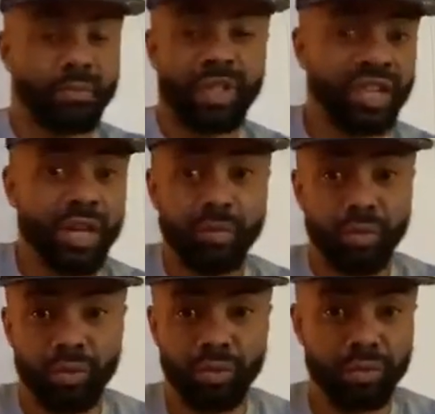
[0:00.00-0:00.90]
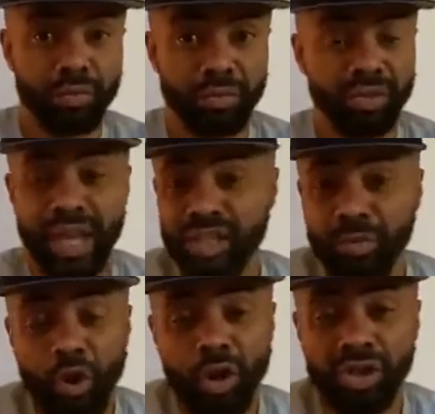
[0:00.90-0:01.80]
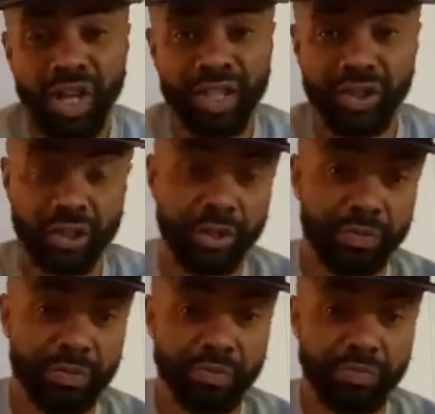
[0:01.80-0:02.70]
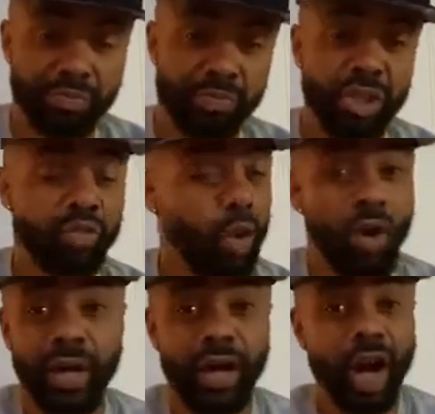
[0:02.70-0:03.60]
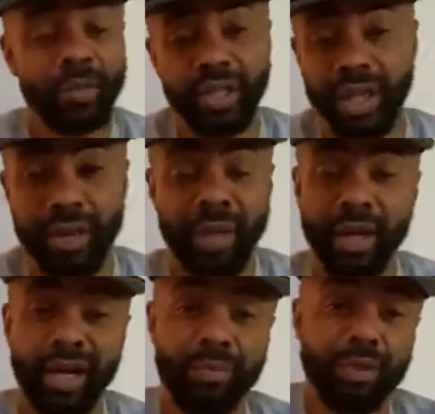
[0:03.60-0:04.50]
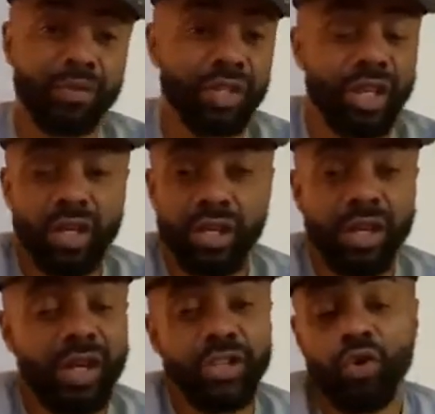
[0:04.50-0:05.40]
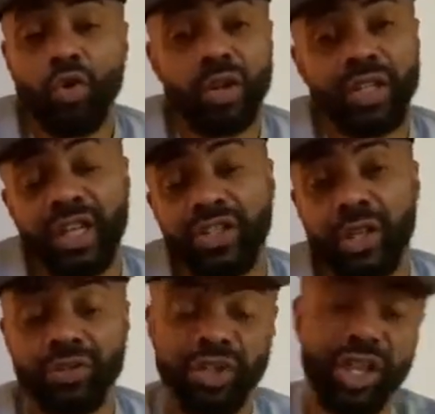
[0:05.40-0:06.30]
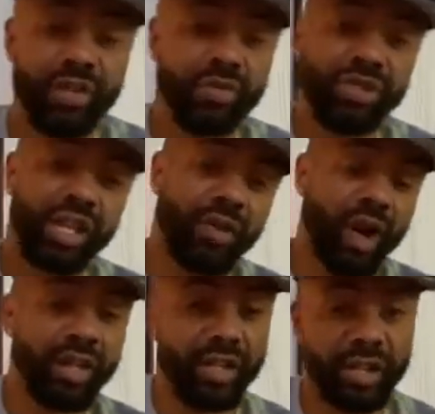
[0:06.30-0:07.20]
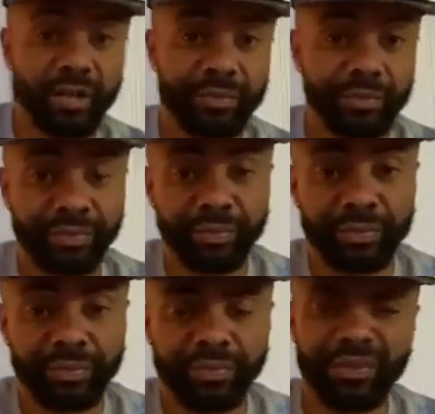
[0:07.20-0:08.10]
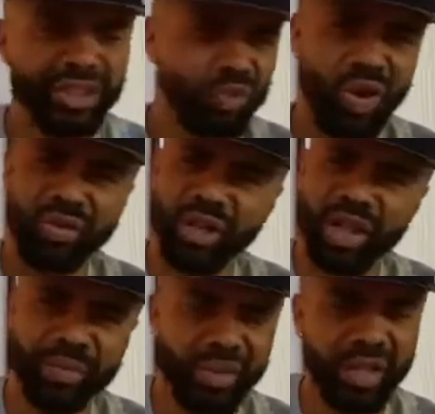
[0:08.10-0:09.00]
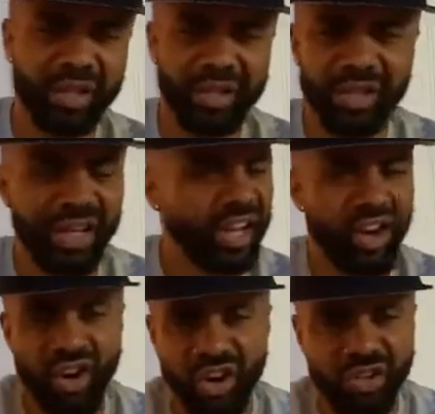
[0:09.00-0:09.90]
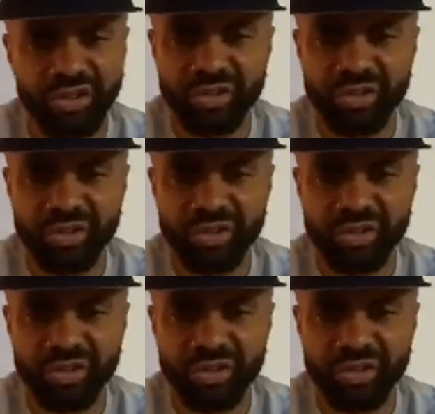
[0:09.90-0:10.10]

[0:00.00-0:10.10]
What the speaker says: Simple. That small gesture. Just roll that garbage can back up. You see, you going to get your shit. You see it right there. Just roll it up, man. It ain't hard.